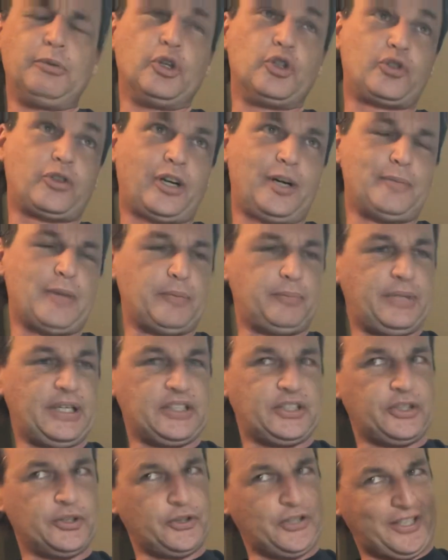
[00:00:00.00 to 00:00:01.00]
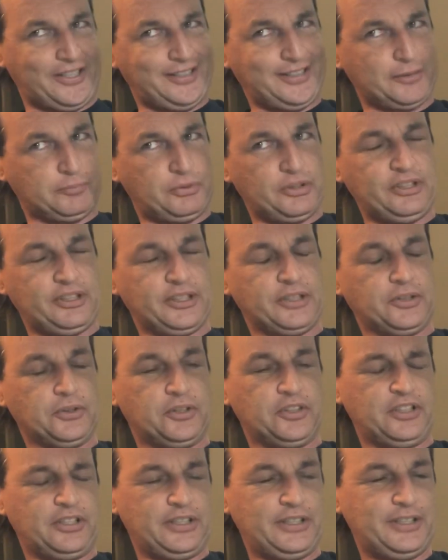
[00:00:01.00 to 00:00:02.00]
try my best here not to get
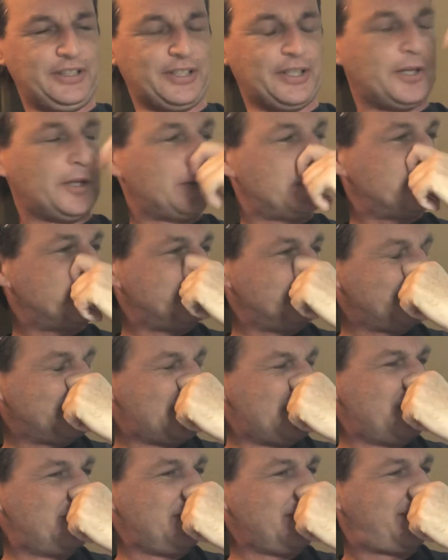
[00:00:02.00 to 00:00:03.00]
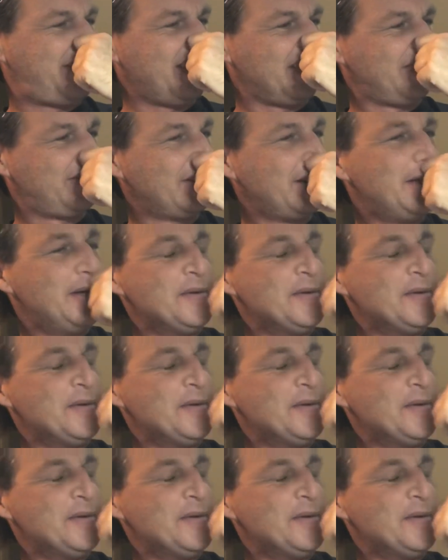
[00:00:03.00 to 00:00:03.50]
political with this.